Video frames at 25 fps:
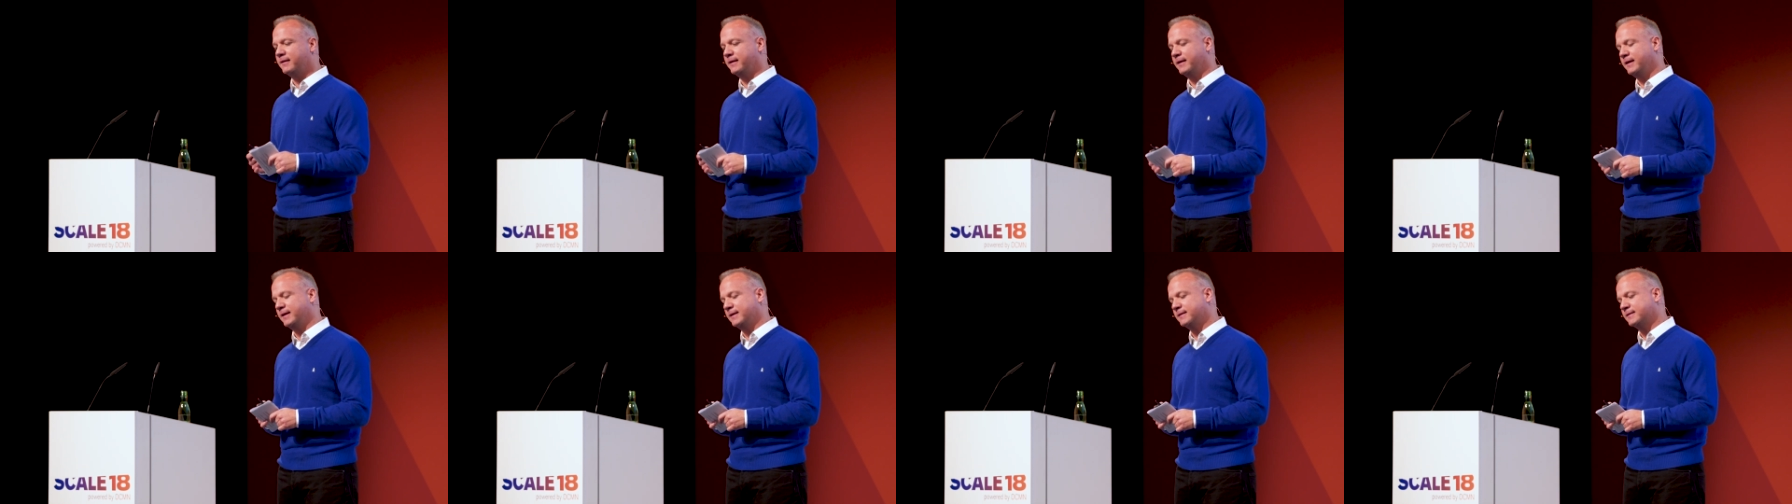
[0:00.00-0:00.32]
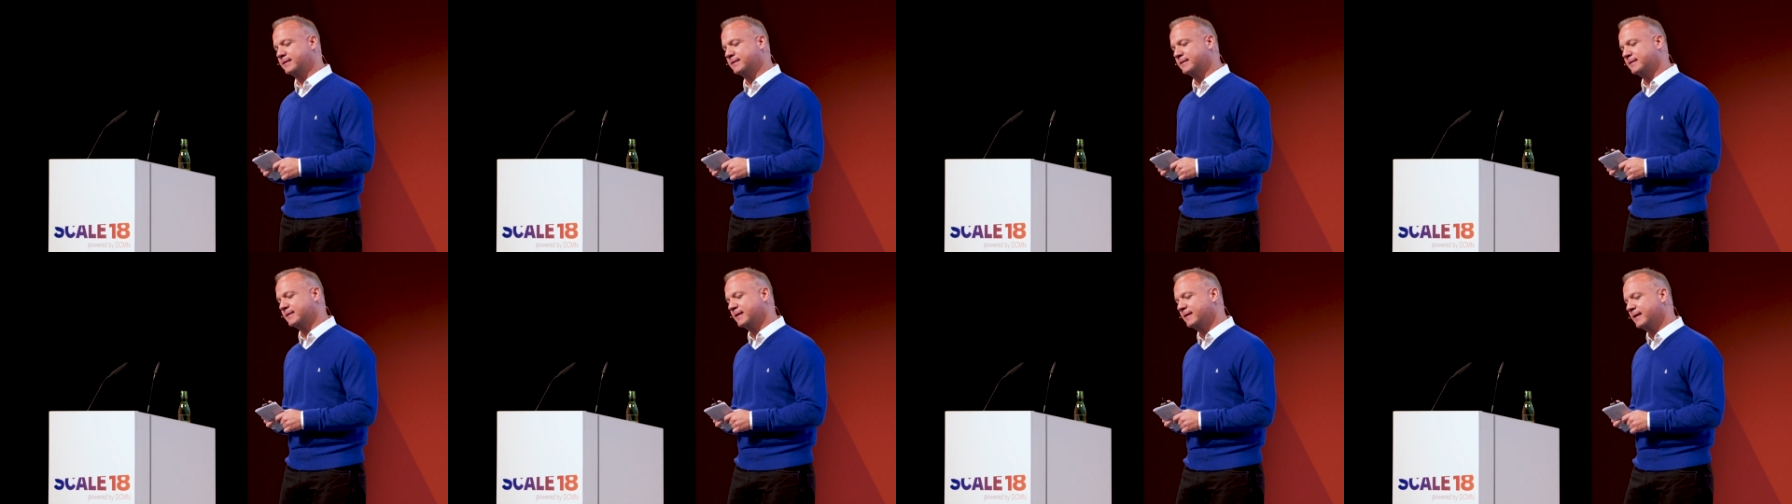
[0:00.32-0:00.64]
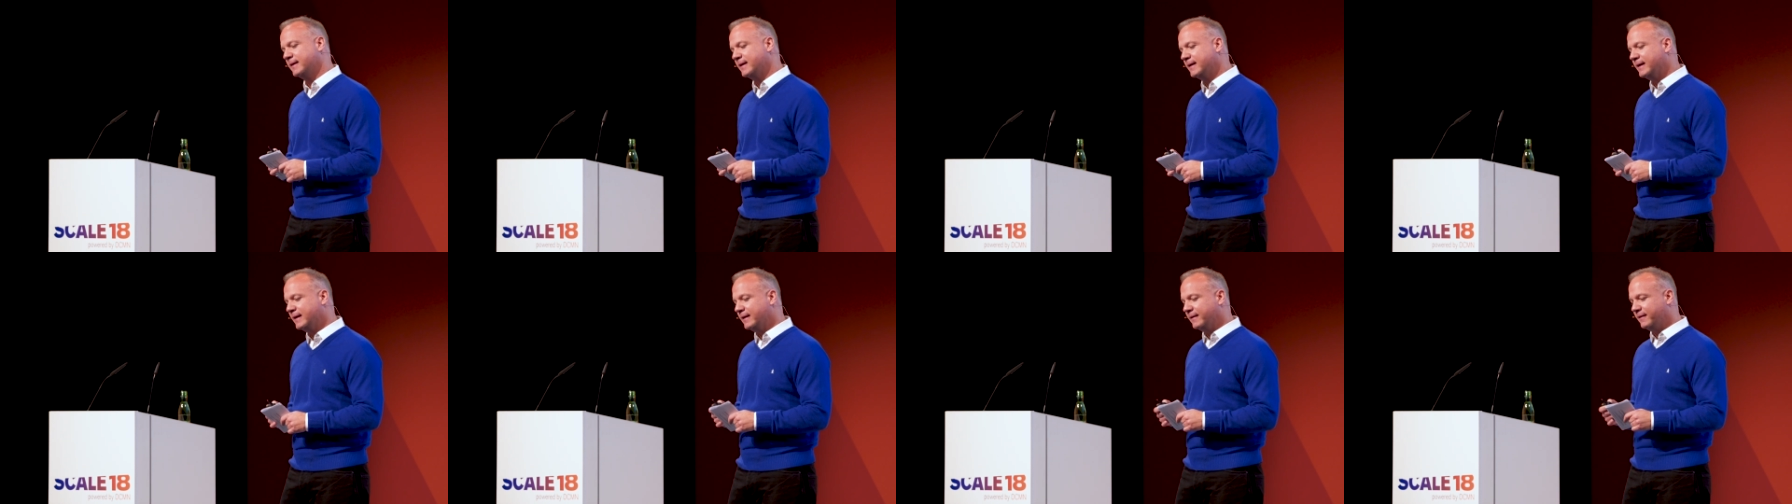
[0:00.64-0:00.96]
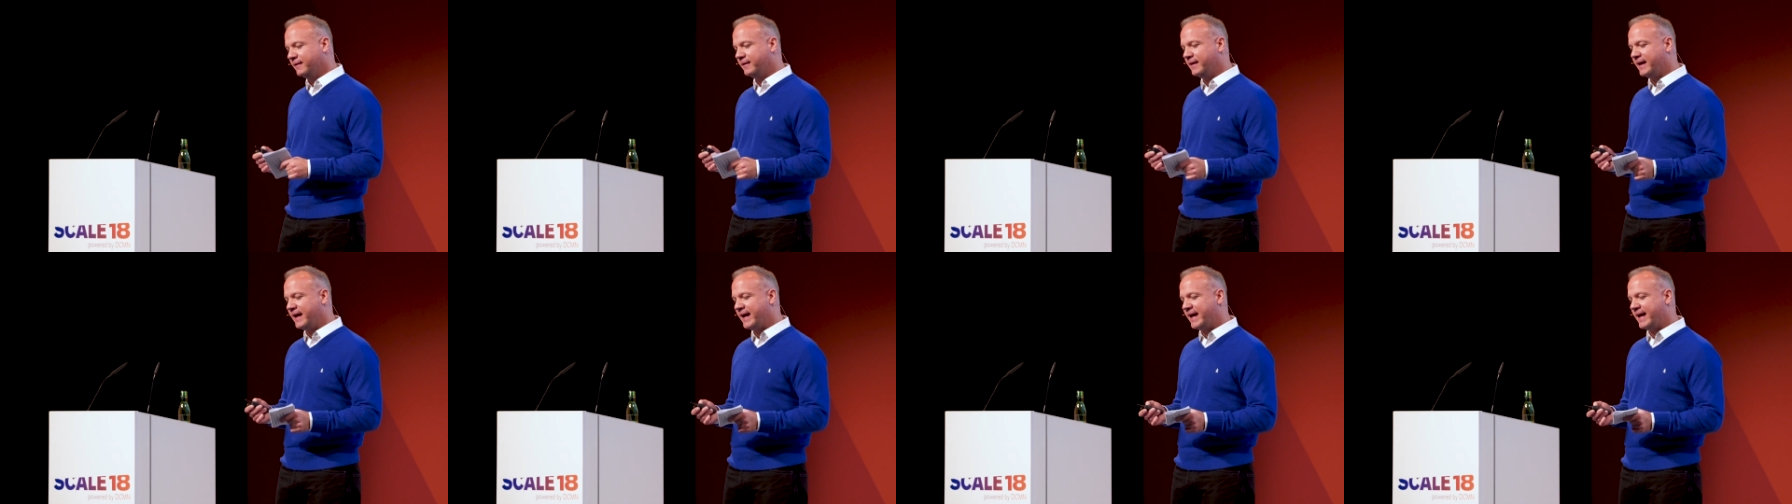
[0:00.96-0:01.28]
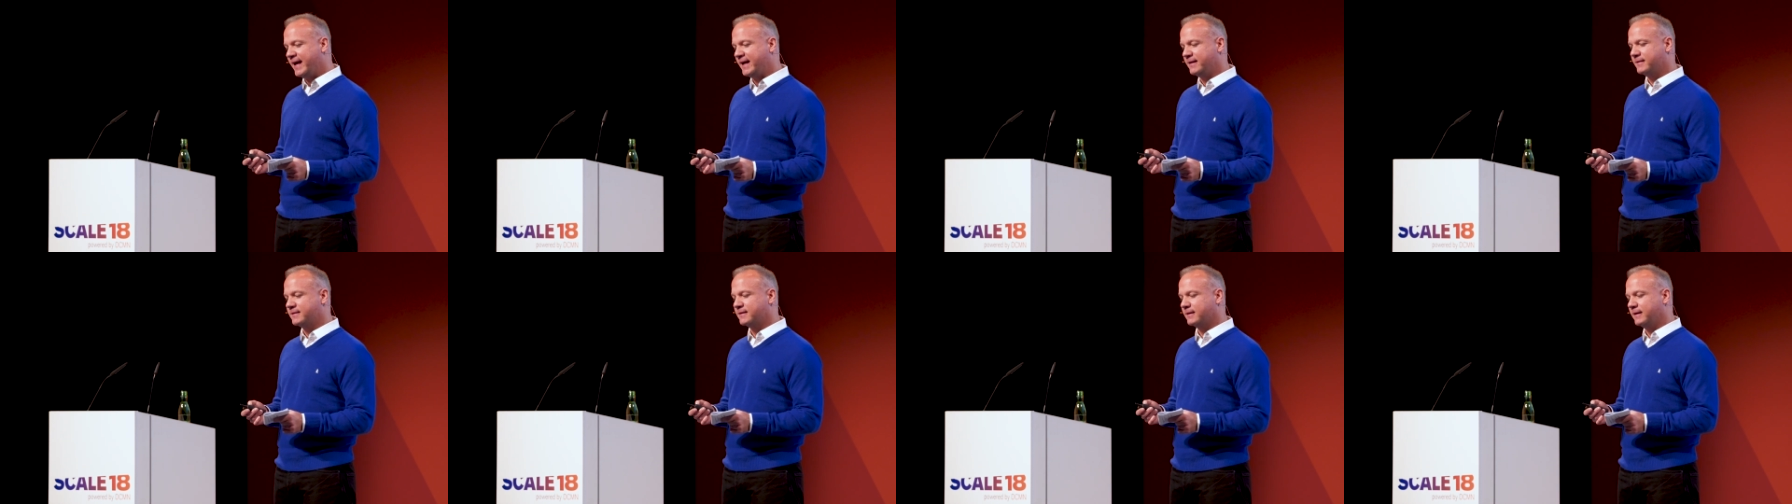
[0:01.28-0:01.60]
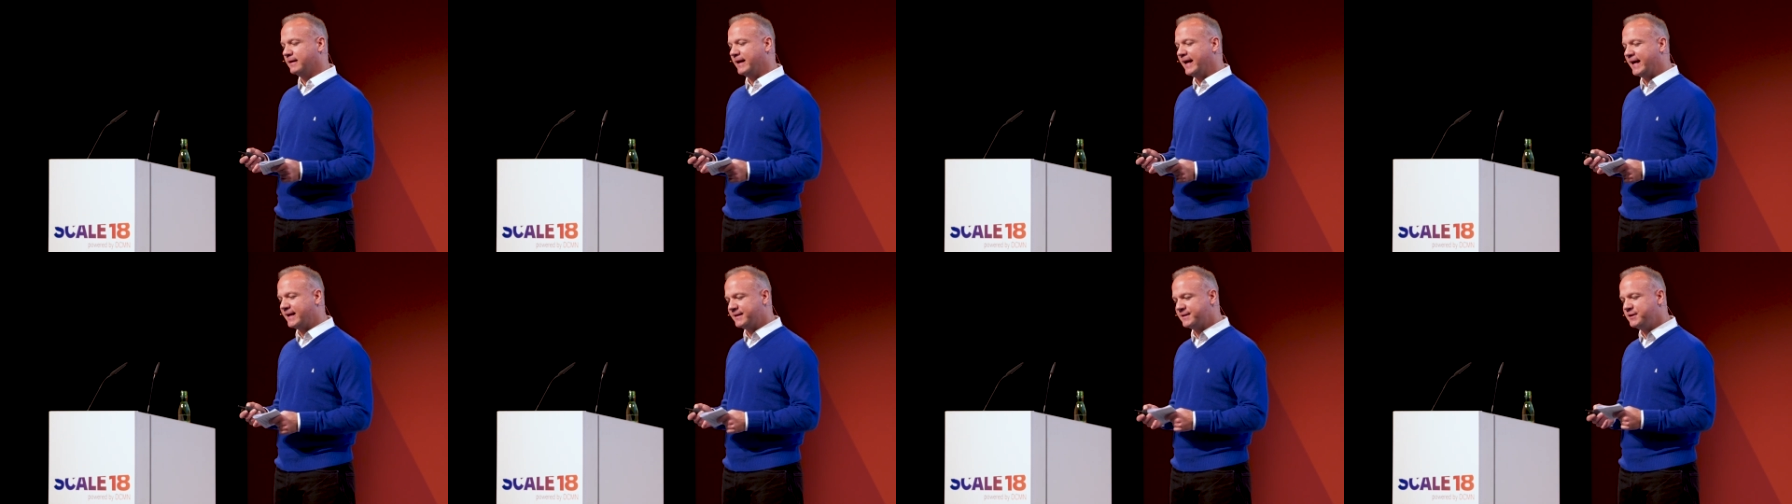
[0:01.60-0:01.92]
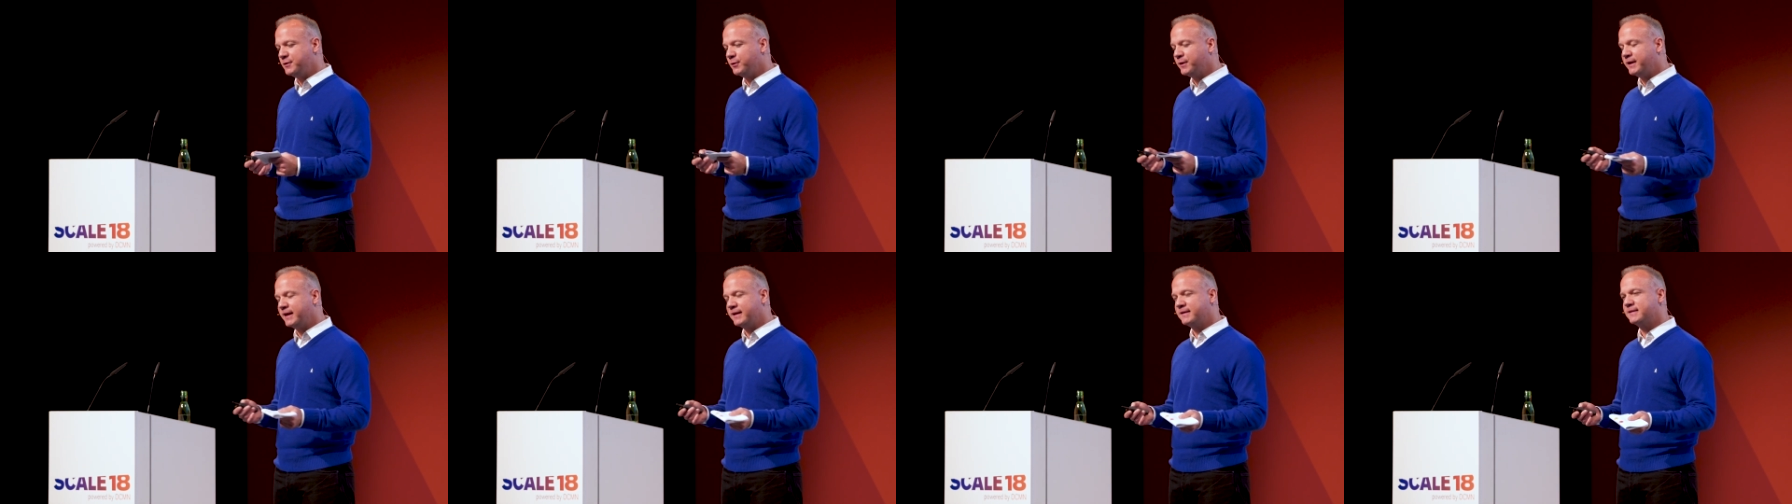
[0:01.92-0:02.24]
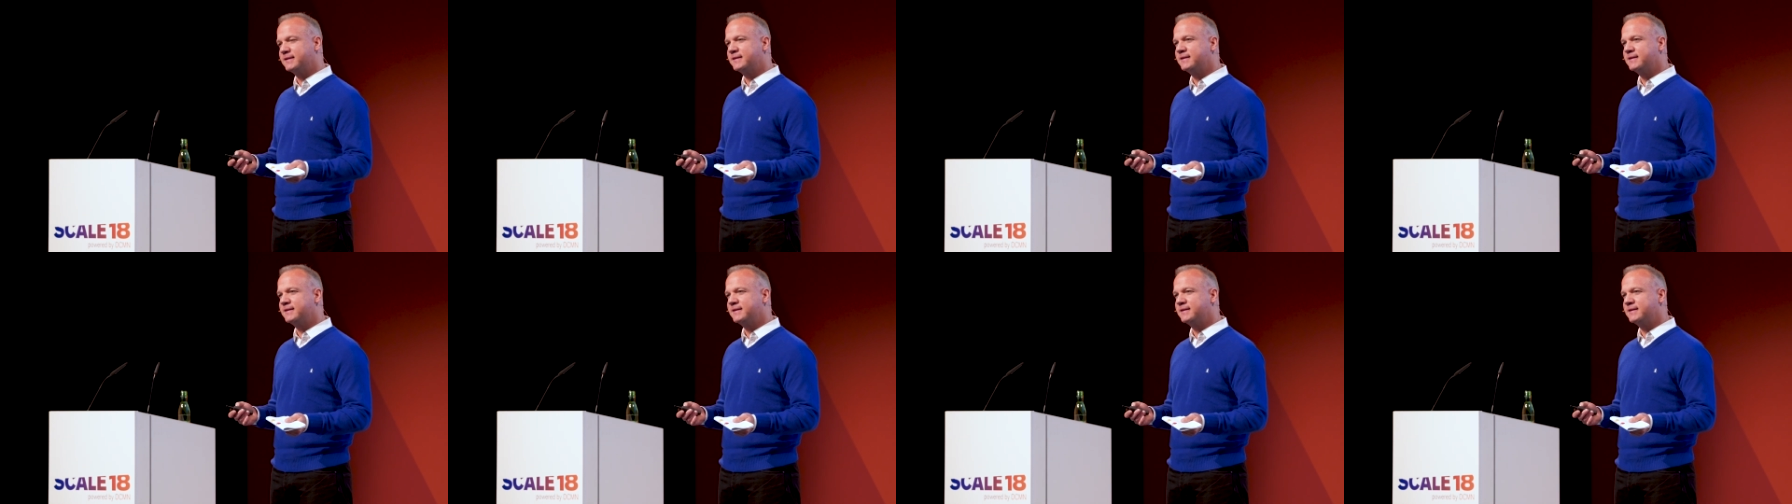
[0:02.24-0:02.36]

is that, as you can